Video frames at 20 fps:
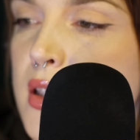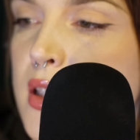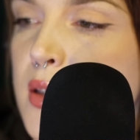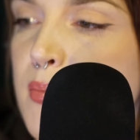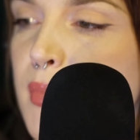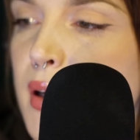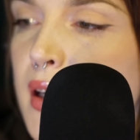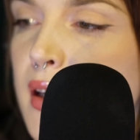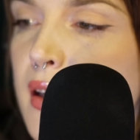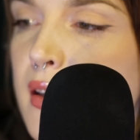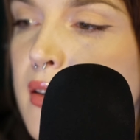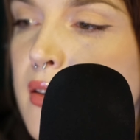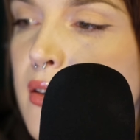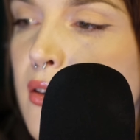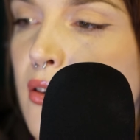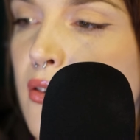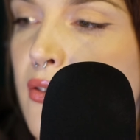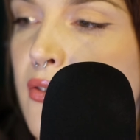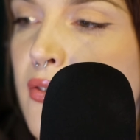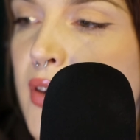spirit
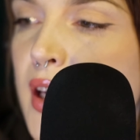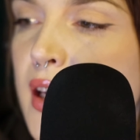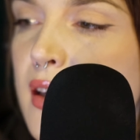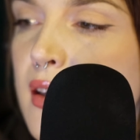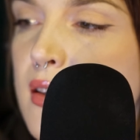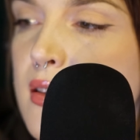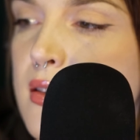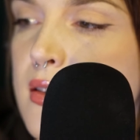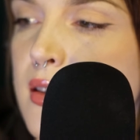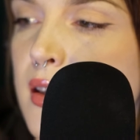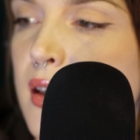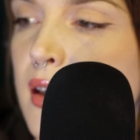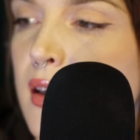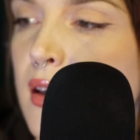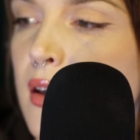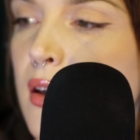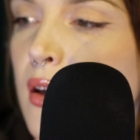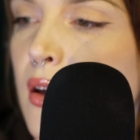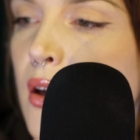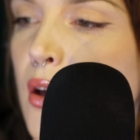of vagrancy.
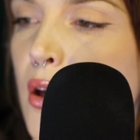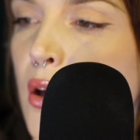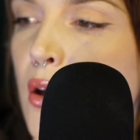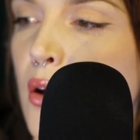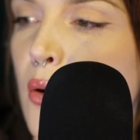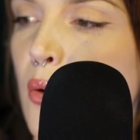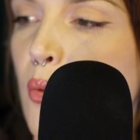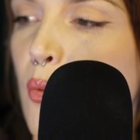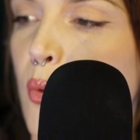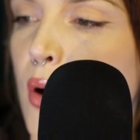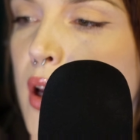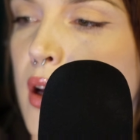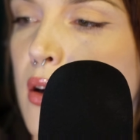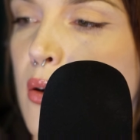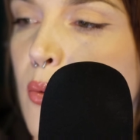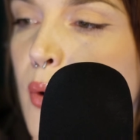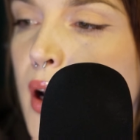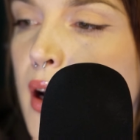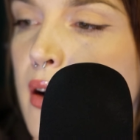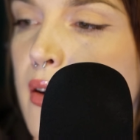Where
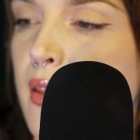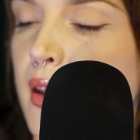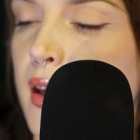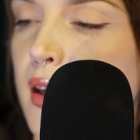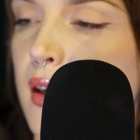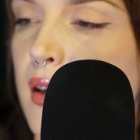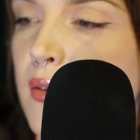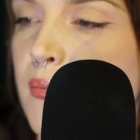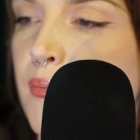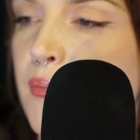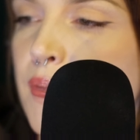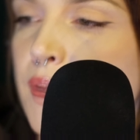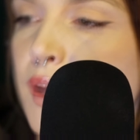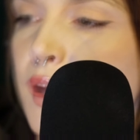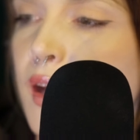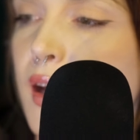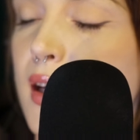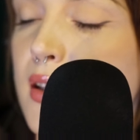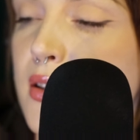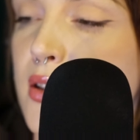were they?
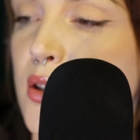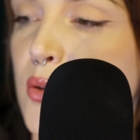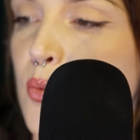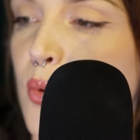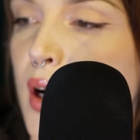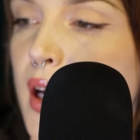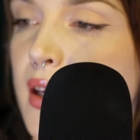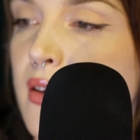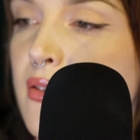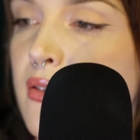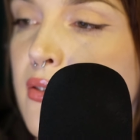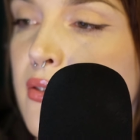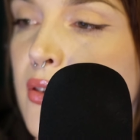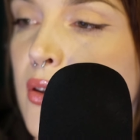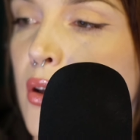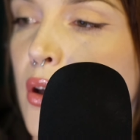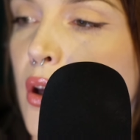And his wife,